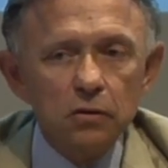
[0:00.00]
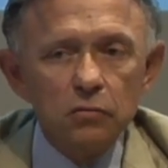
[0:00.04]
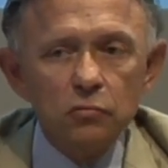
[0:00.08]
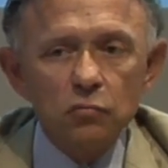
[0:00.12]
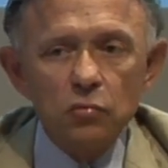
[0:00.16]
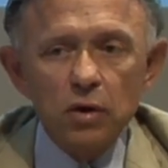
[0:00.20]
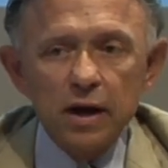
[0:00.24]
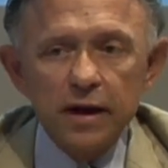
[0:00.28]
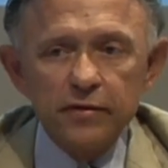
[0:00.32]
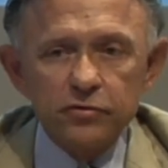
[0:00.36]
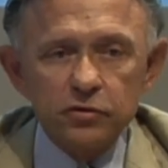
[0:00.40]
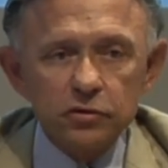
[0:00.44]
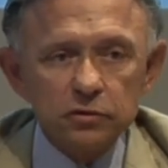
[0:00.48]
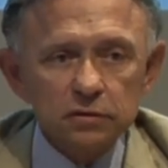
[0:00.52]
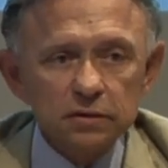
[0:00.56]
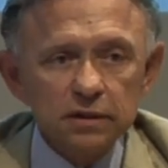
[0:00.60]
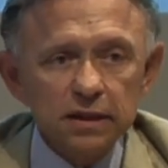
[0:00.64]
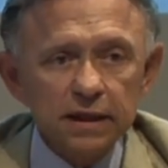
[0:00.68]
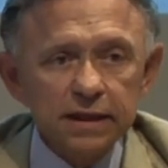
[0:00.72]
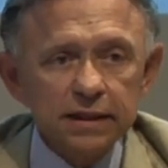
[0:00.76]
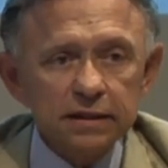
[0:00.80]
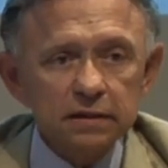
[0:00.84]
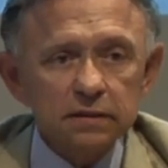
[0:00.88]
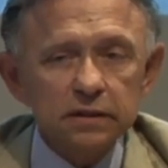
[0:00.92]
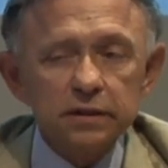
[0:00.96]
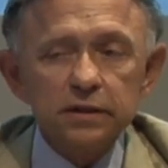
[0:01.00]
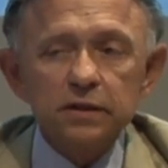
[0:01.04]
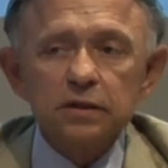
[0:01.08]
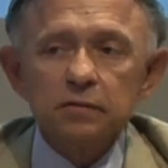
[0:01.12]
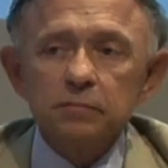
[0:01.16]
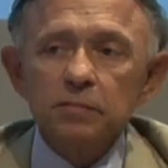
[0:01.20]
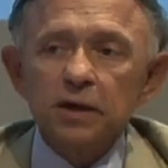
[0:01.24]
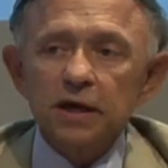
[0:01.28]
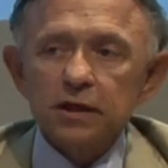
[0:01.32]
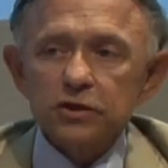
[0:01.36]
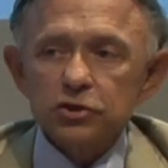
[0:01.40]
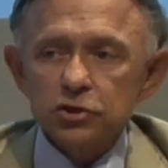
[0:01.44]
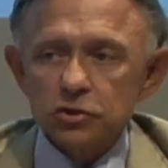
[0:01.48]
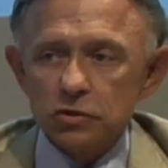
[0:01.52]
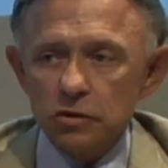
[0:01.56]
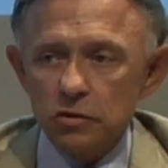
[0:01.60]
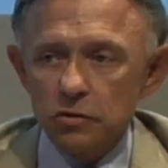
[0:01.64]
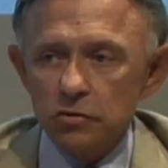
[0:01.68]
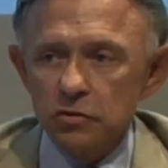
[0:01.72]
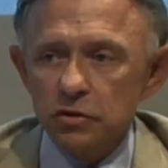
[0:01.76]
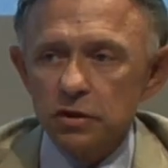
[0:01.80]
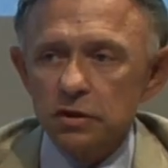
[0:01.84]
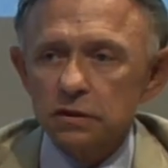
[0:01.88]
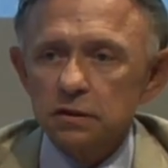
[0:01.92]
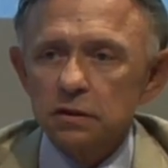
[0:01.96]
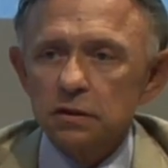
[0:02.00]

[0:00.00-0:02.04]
rather lightly to make sure that